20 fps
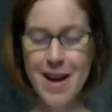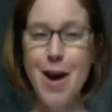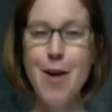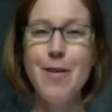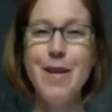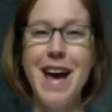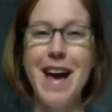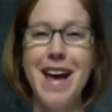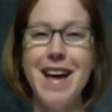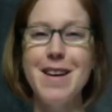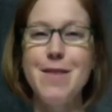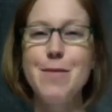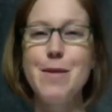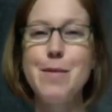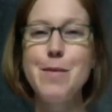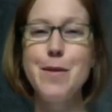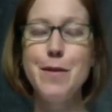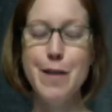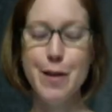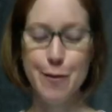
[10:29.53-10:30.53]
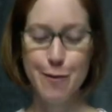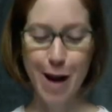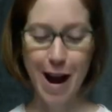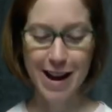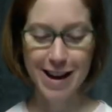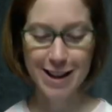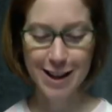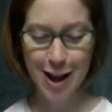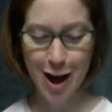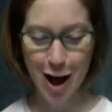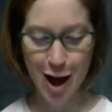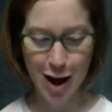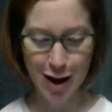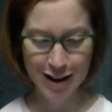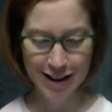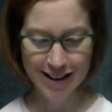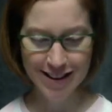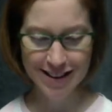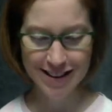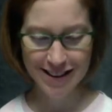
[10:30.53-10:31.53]
Okay, we're moving right
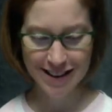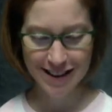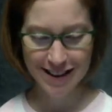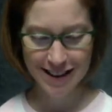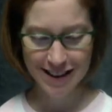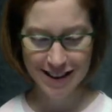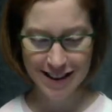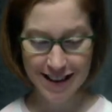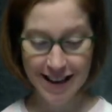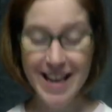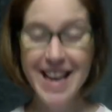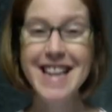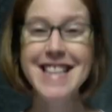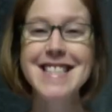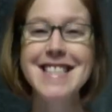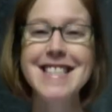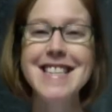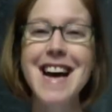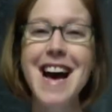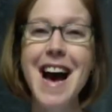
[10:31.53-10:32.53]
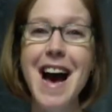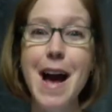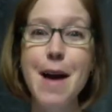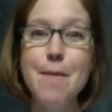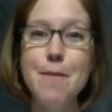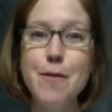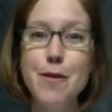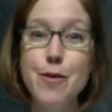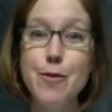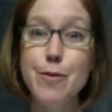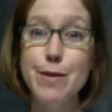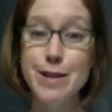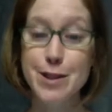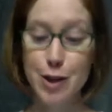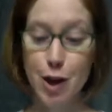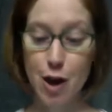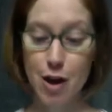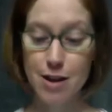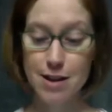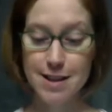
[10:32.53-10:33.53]
along. It's time for the
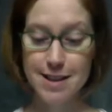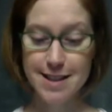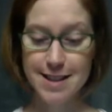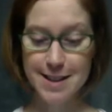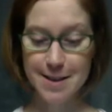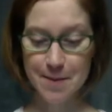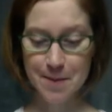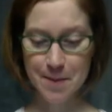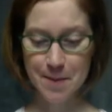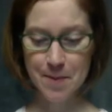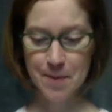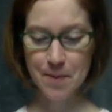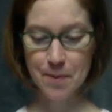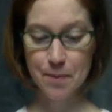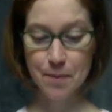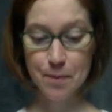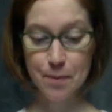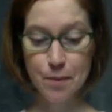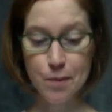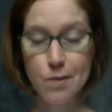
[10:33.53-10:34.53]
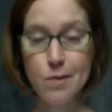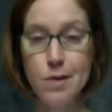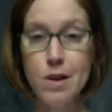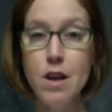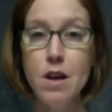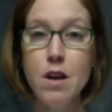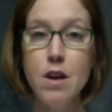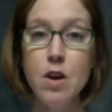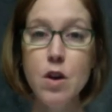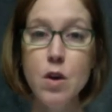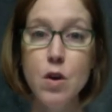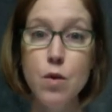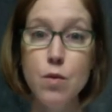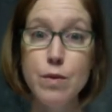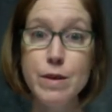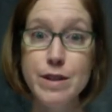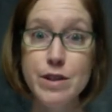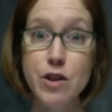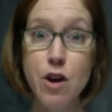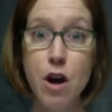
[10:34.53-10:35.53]
results.
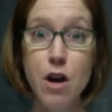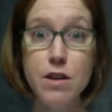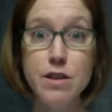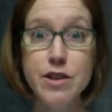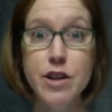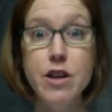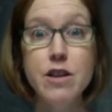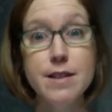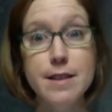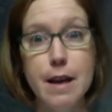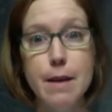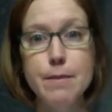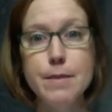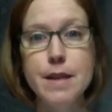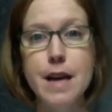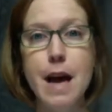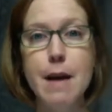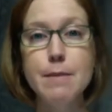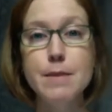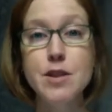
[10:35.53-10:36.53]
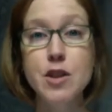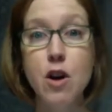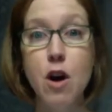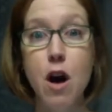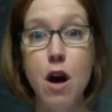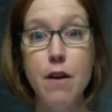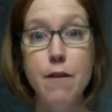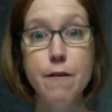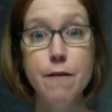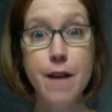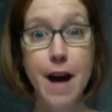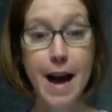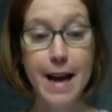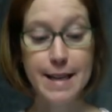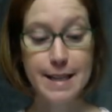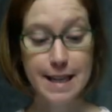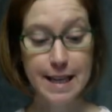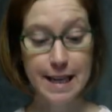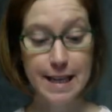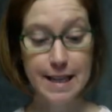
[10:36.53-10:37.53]
Results are sometimes called
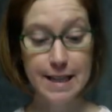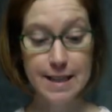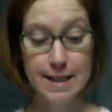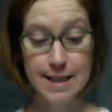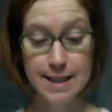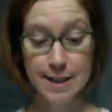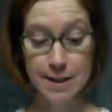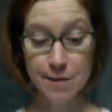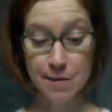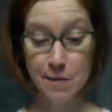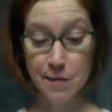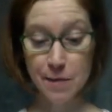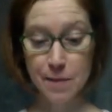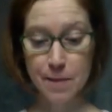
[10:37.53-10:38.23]
findings.